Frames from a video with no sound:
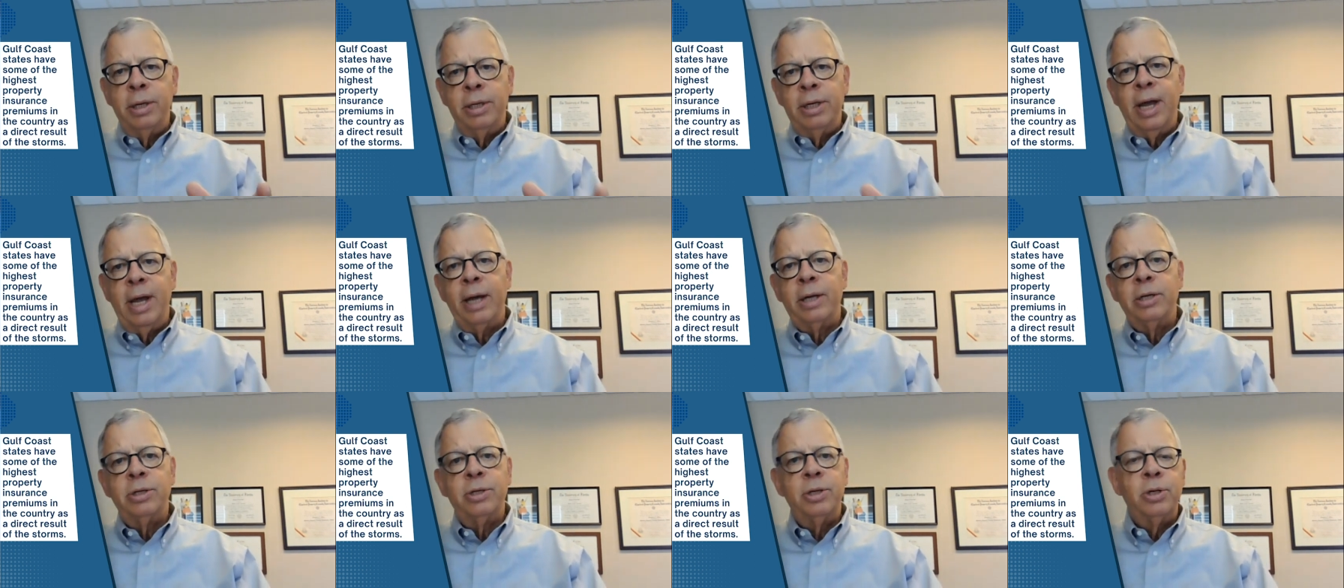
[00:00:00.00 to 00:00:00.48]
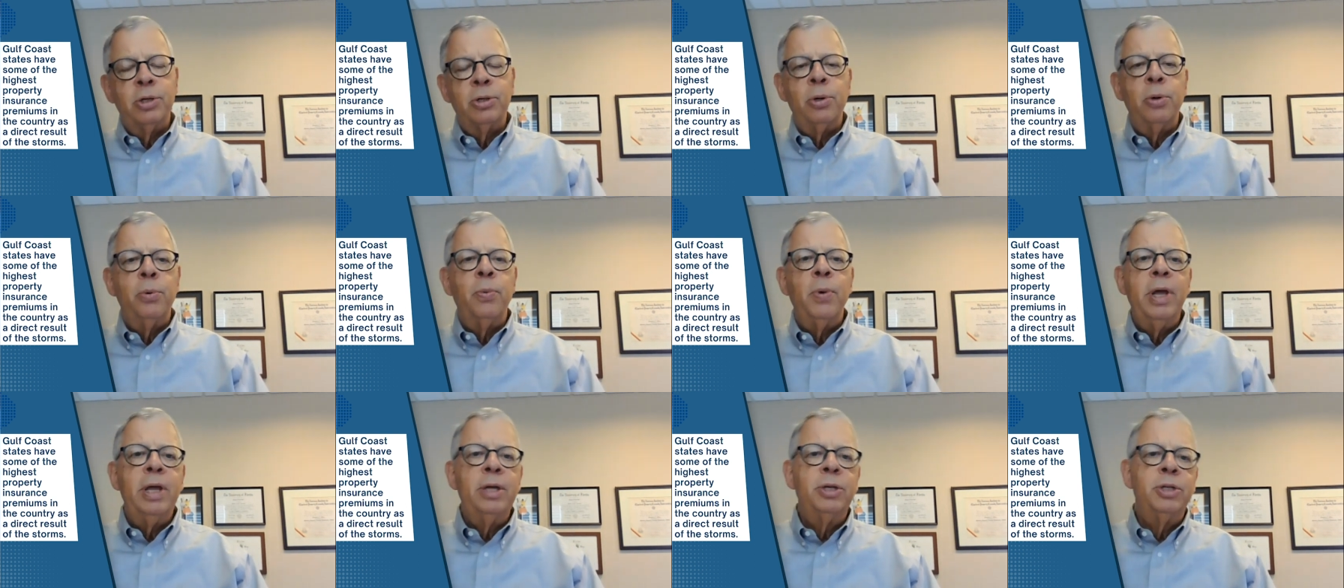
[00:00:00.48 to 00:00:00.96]
Texas,
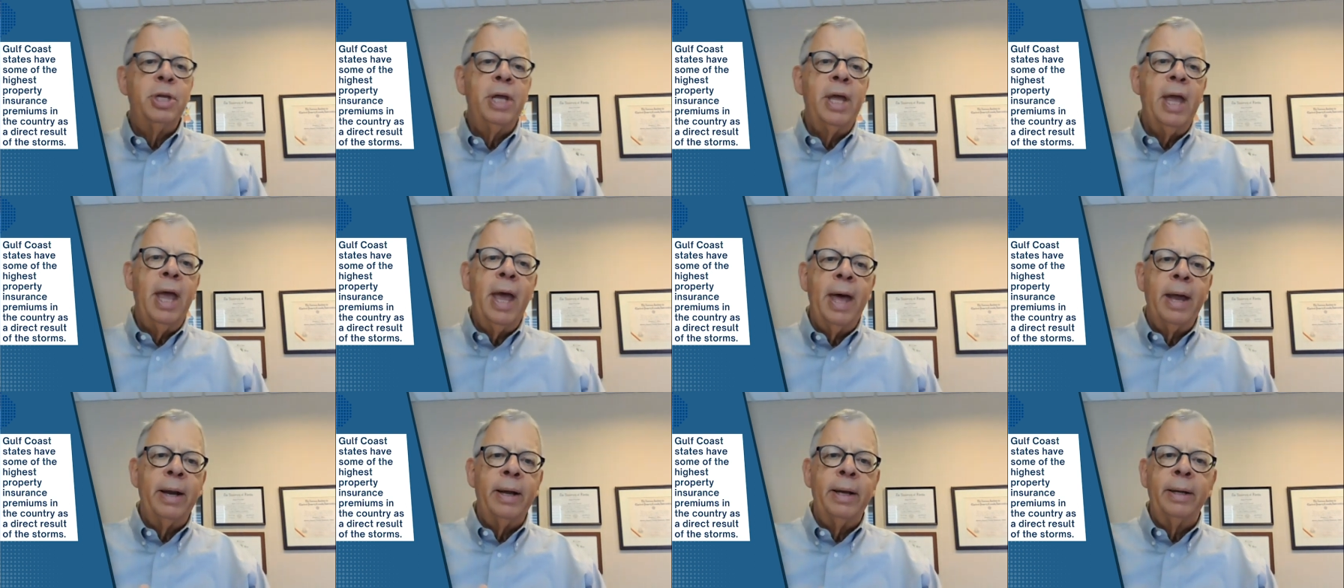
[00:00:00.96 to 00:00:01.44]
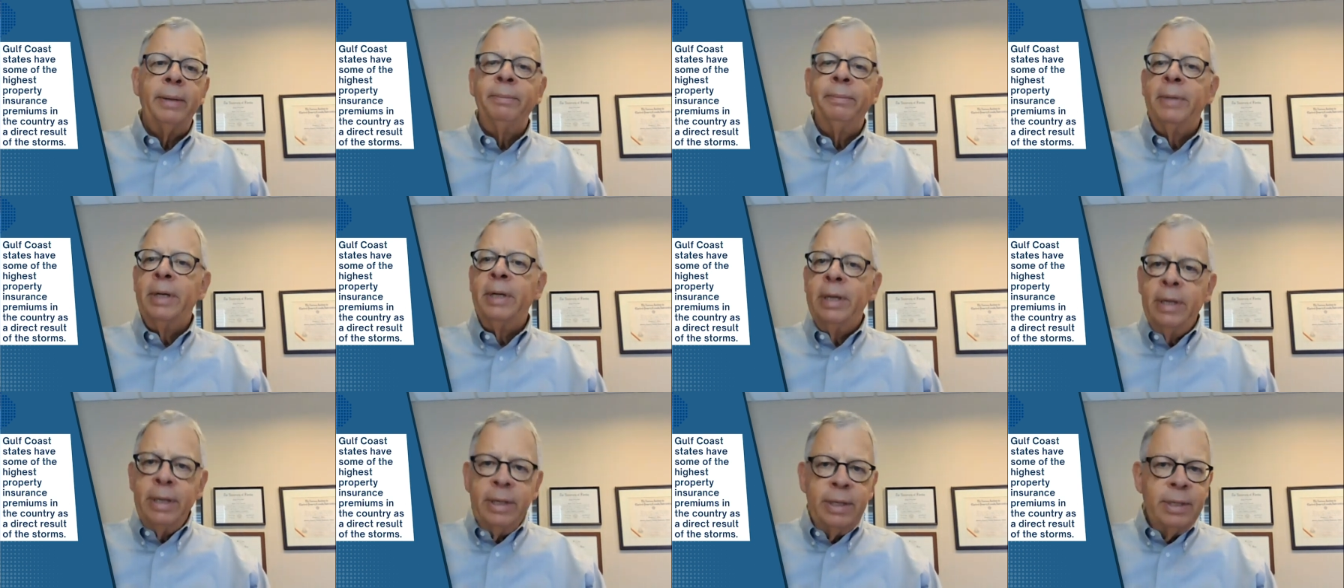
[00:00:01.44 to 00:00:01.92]
Louisiana,
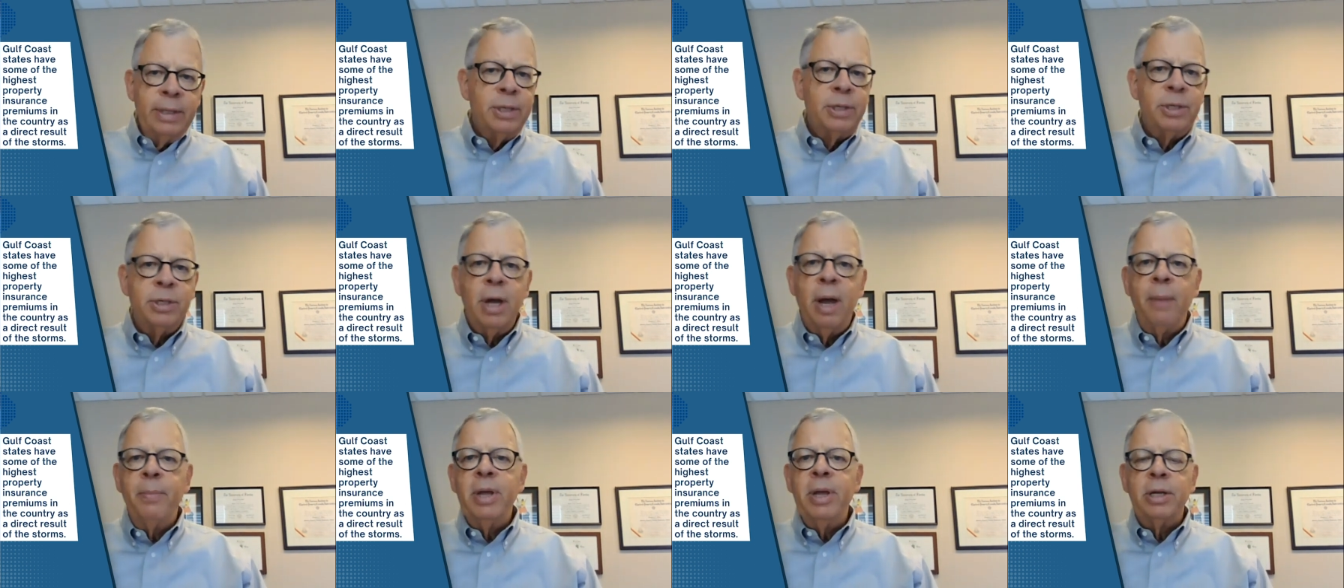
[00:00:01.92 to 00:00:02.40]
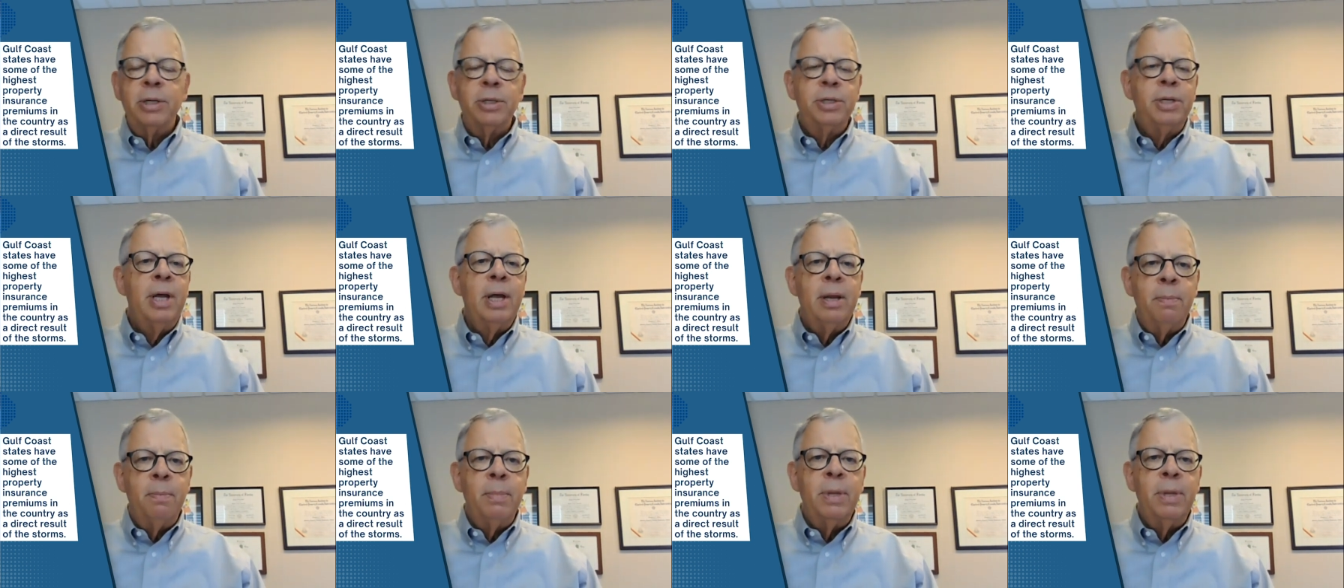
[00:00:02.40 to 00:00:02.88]
to some
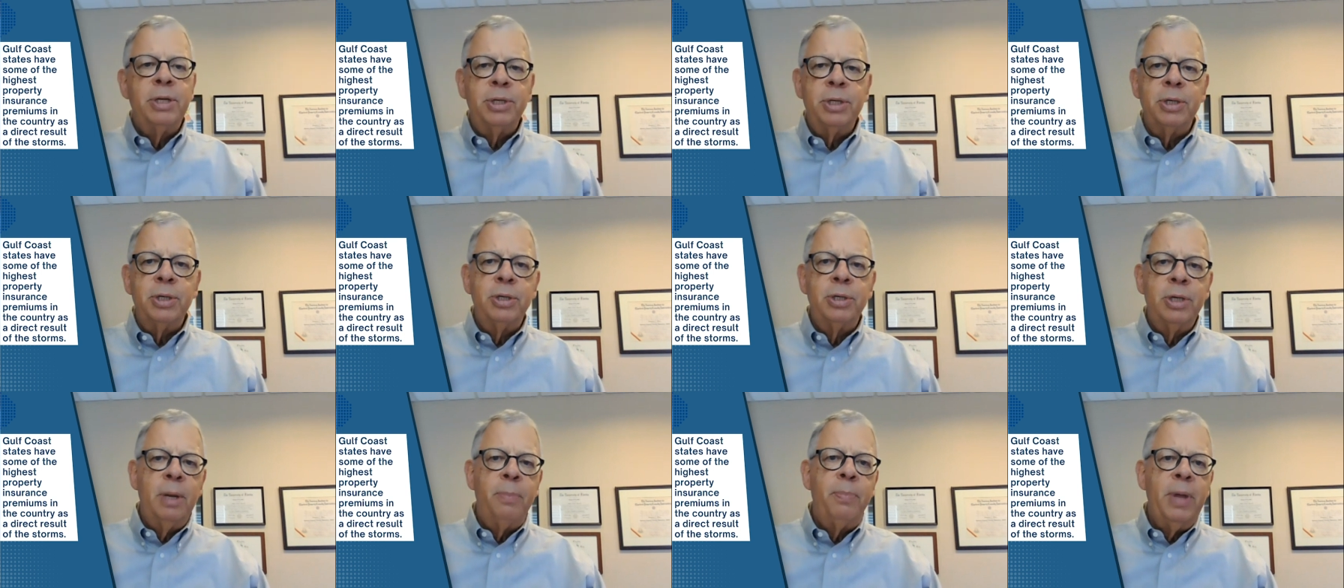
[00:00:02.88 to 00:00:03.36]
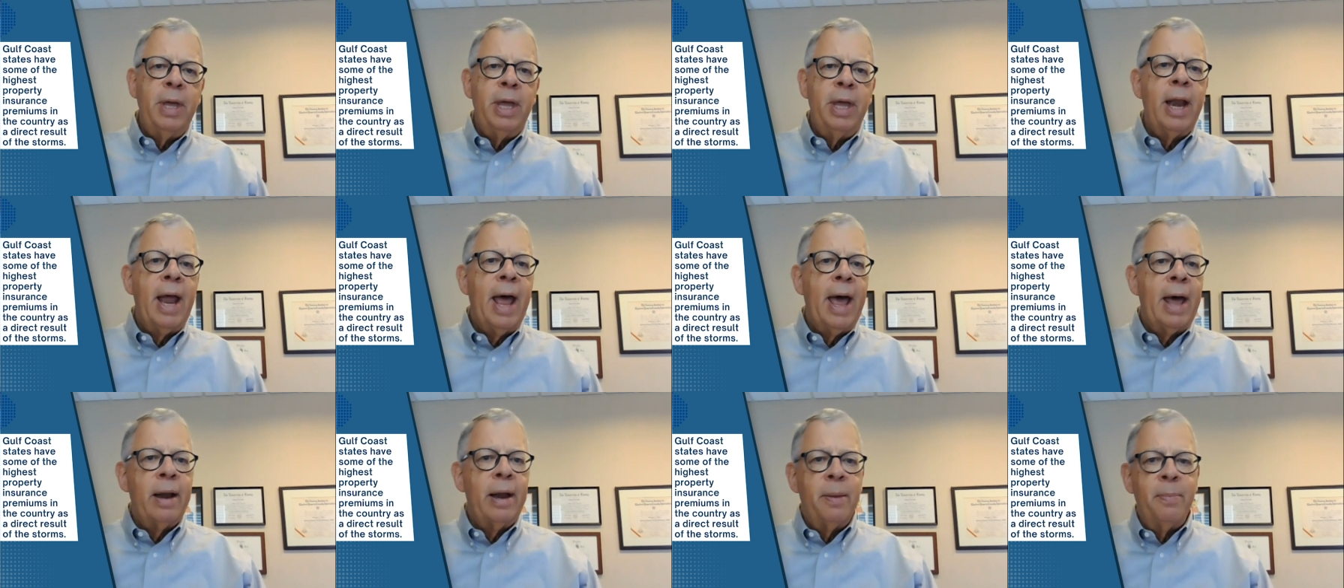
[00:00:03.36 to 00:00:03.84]
extent Mississippi
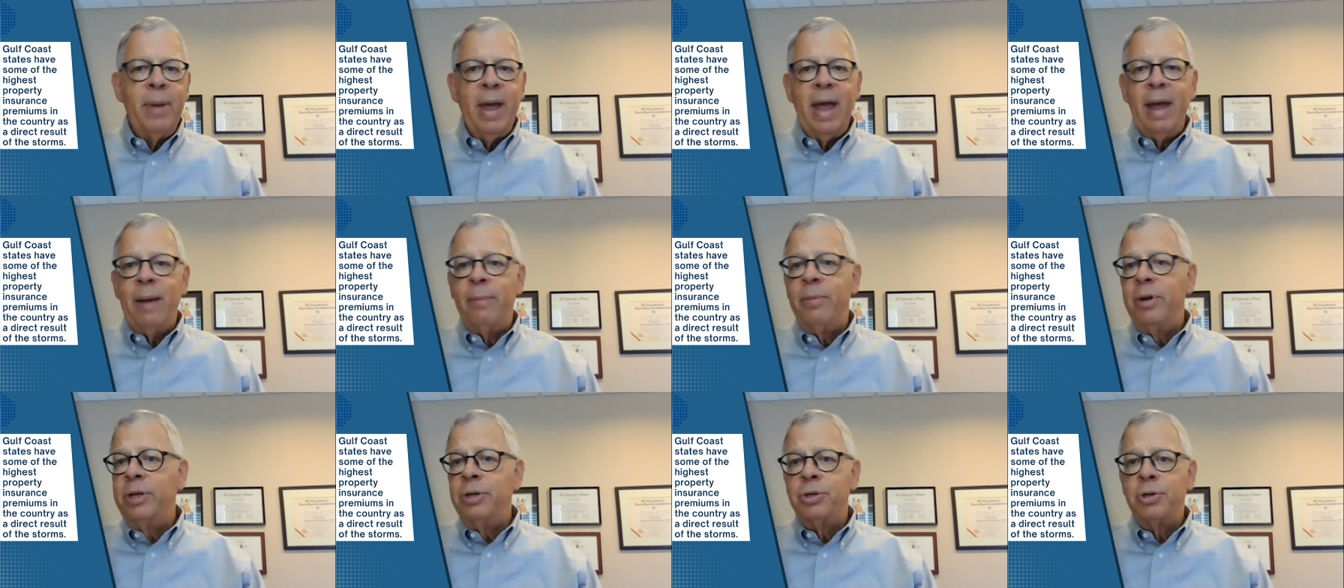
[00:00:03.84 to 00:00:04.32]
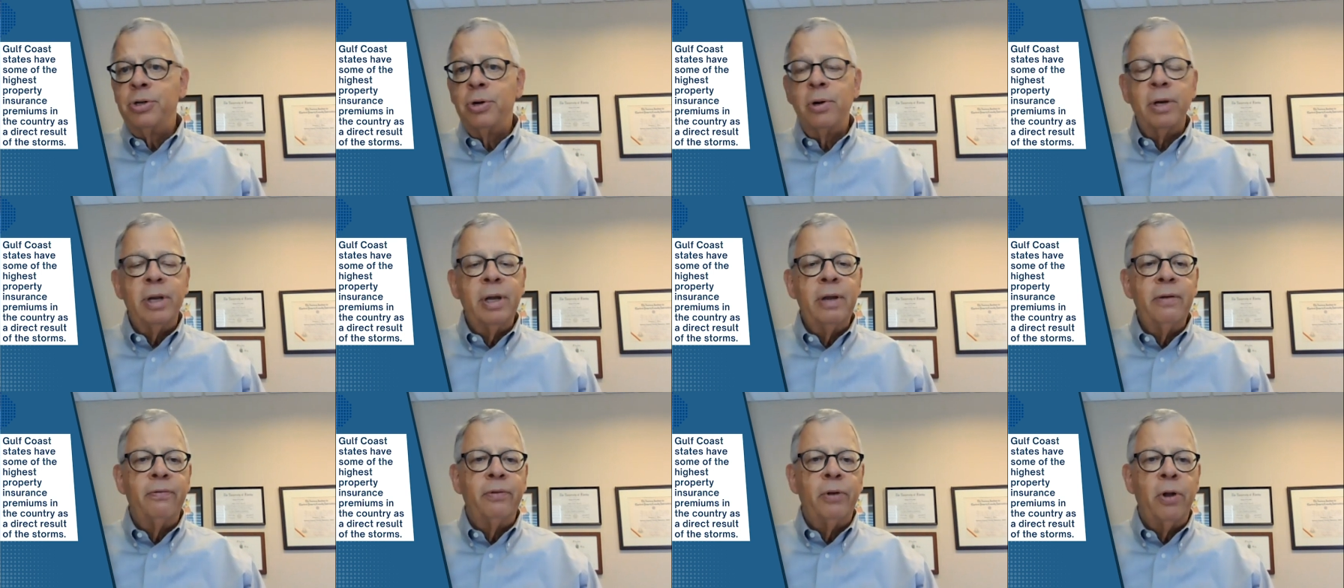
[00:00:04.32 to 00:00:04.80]
and Alabama and
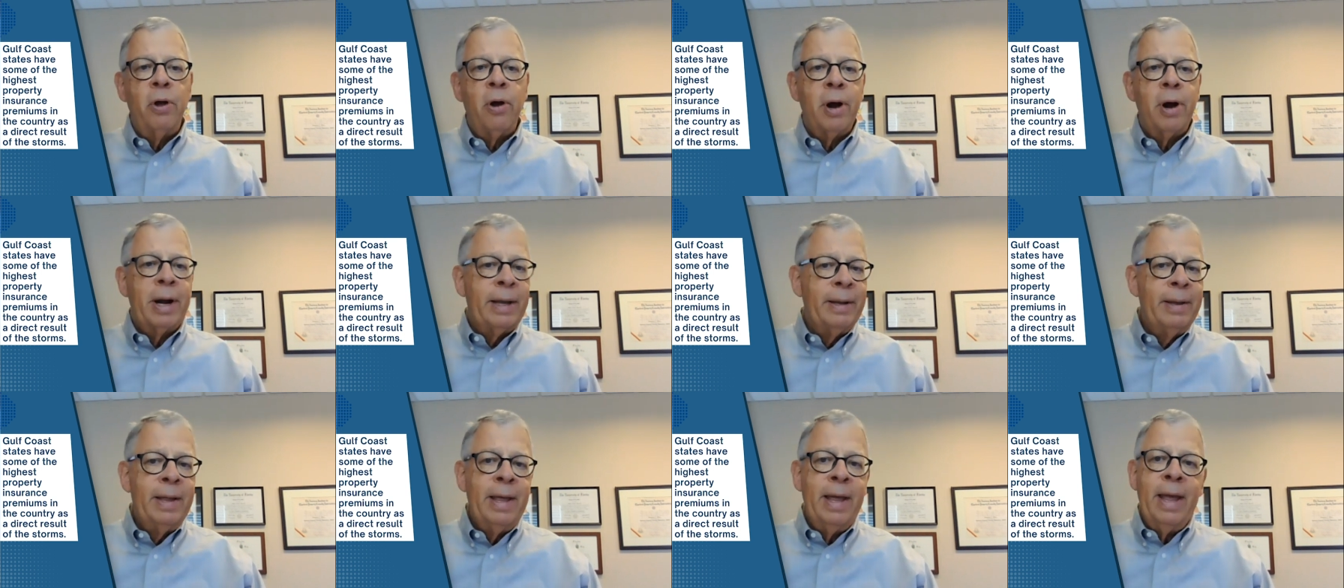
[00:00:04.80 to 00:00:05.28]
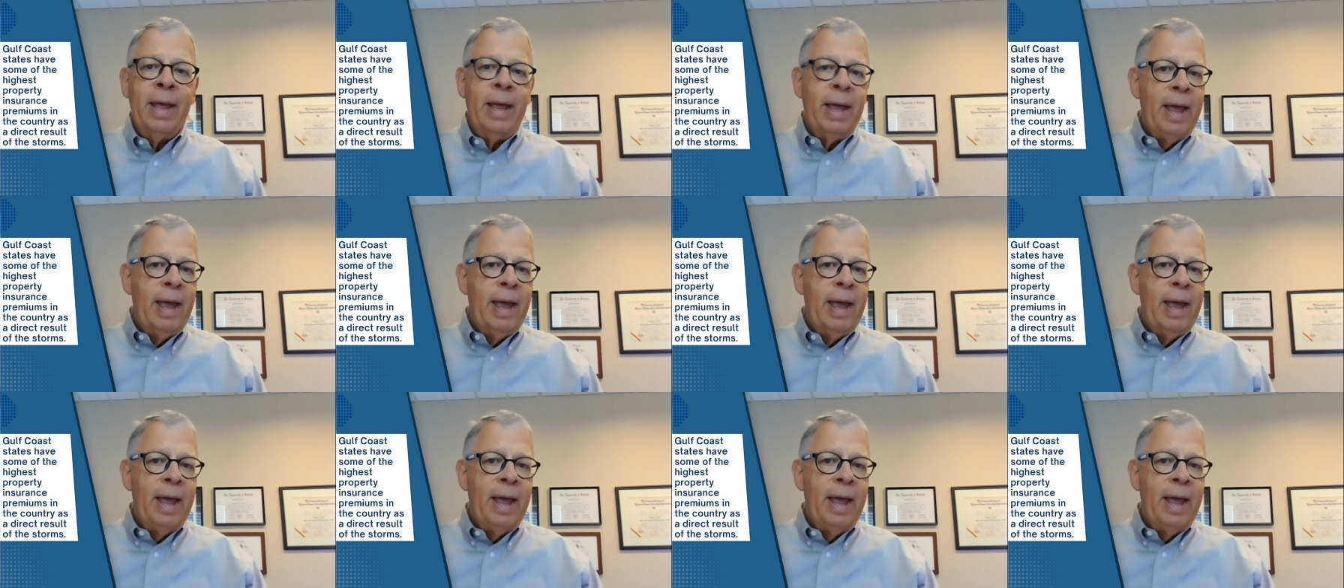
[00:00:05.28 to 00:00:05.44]
certainly Florida